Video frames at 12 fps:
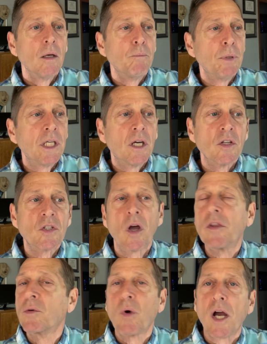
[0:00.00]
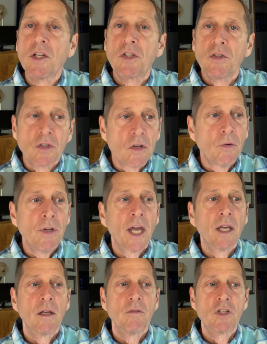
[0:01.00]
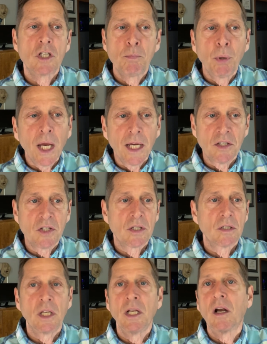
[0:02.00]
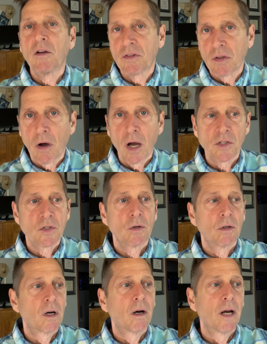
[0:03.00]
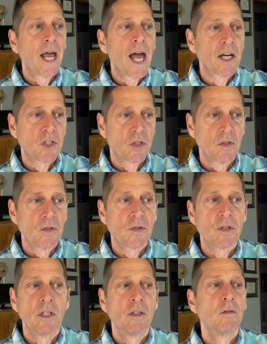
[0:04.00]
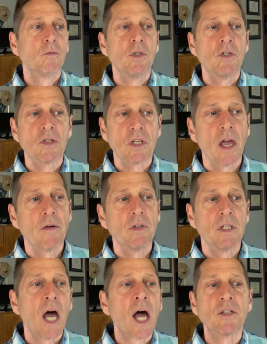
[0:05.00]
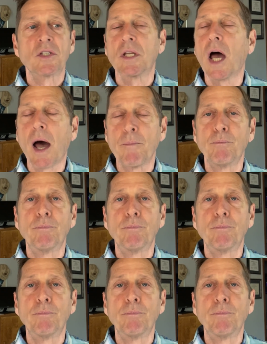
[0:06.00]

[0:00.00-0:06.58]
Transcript: because otherwise there's no negative space in our thoughts or our actions, and we just have a nonstop